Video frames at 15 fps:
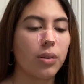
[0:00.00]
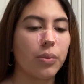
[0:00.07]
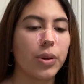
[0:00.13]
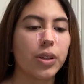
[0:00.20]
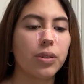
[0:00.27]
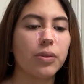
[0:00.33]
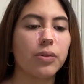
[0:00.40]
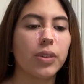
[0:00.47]

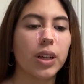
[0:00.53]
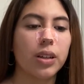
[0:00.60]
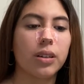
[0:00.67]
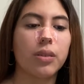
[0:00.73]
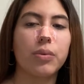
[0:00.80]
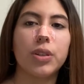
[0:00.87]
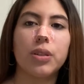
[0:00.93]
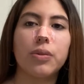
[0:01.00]
when
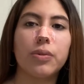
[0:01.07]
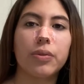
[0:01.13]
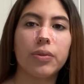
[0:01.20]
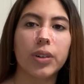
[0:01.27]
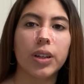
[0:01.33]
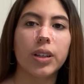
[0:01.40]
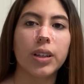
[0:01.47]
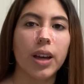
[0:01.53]
you
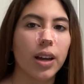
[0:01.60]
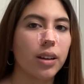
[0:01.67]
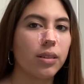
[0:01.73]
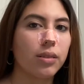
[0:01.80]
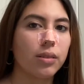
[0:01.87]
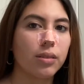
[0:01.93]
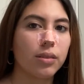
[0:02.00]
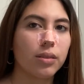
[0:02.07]

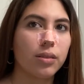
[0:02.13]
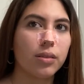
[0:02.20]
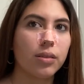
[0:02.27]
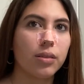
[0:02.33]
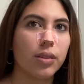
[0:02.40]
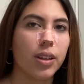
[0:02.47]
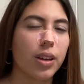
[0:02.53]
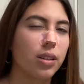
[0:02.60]
forget
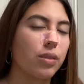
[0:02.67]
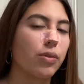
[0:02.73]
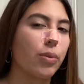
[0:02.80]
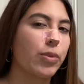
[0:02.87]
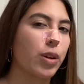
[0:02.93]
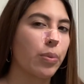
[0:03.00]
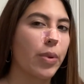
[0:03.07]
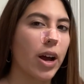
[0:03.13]
things
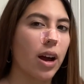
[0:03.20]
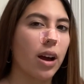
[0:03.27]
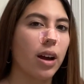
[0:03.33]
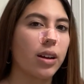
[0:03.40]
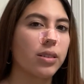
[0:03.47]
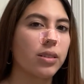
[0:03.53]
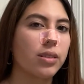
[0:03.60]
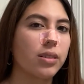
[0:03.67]
from your
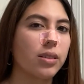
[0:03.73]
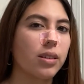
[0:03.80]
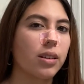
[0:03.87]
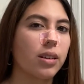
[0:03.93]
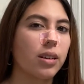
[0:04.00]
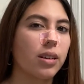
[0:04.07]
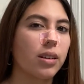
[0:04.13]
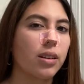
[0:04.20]
past
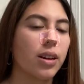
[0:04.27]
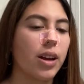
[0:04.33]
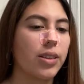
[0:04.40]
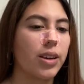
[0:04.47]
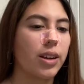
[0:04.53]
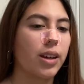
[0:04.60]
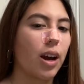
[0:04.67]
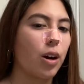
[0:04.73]

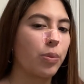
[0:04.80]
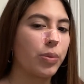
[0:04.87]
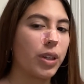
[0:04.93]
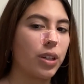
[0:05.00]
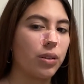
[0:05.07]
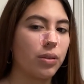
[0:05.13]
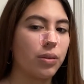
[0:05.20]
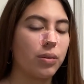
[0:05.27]
and they help
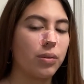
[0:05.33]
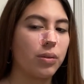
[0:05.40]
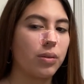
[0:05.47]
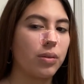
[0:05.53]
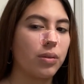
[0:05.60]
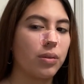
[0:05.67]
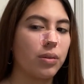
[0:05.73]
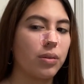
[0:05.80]
you
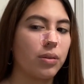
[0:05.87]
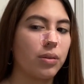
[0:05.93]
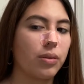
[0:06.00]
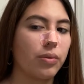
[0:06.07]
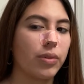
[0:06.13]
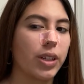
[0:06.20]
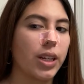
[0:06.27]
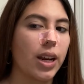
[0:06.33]

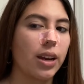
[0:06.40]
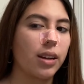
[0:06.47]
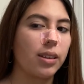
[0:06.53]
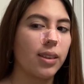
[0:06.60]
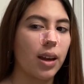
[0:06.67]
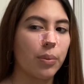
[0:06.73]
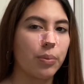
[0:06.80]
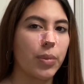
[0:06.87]

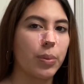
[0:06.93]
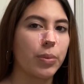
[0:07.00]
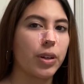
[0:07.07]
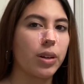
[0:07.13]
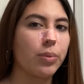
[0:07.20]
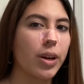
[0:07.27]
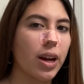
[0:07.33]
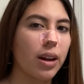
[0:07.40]
regain that
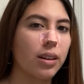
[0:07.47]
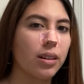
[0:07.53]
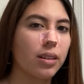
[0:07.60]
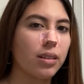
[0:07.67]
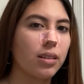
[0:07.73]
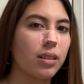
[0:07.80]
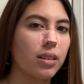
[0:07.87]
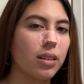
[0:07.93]
memory
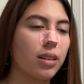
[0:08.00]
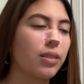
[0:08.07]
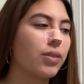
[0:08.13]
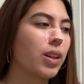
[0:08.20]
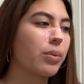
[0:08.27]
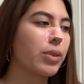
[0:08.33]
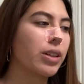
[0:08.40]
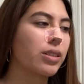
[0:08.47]
back.
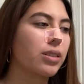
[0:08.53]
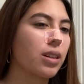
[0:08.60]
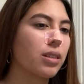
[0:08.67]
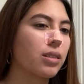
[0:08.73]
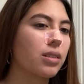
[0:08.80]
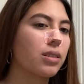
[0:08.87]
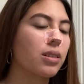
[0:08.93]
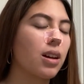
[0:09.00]
Does that make
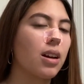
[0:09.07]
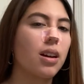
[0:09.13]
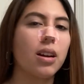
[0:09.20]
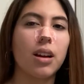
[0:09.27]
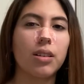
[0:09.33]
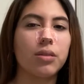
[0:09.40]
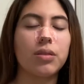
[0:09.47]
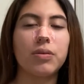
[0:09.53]
sense?
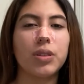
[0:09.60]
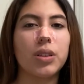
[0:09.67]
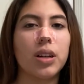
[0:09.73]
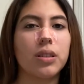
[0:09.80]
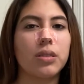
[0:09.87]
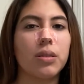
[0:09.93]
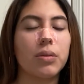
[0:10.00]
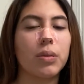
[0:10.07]
I don't know if you
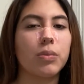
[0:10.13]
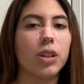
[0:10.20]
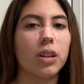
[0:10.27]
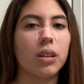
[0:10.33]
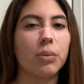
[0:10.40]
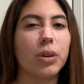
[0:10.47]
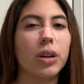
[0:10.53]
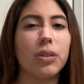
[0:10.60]
guys know what I'm
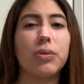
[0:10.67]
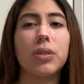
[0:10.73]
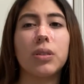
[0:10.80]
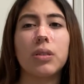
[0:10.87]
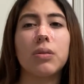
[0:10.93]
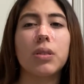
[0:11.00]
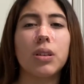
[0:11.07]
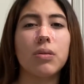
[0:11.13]
talking about. If you
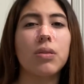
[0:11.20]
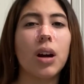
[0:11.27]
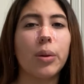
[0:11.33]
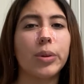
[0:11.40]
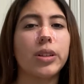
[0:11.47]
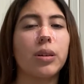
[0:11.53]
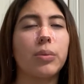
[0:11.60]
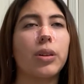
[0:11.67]
do, can you
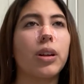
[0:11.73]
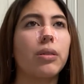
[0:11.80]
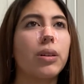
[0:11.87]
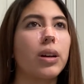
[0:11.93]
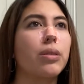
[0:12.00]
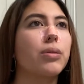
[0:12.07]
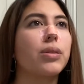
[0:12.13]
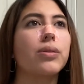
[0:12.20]
comment down below?
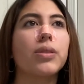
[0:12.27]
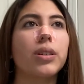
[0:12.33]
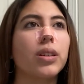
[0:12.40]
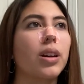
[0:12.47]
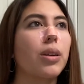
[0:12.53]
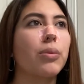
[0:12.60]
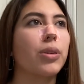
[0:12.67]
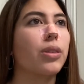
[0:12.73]
I always
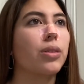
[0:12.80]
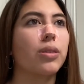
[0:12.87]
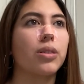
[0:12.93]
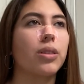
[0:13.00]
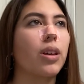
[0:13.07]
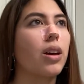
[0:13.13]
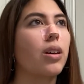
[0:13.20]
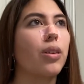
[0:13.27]
forget what
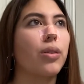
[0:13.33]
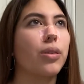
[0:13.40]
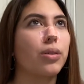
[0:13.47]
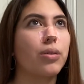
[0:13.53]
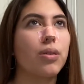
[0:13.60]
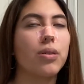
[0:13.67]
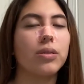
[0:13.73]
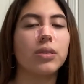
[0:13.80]
the hell
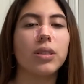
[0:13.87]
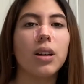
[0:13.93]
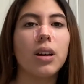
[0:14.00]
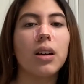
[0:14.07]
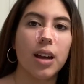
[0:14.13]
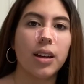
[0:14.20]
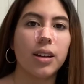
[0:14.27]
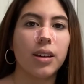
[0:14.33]
they're called.
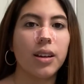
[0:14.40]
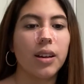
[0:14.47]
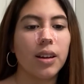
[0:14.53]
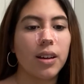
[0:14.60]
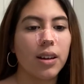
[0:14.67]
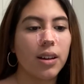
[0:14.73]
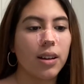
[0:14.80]
I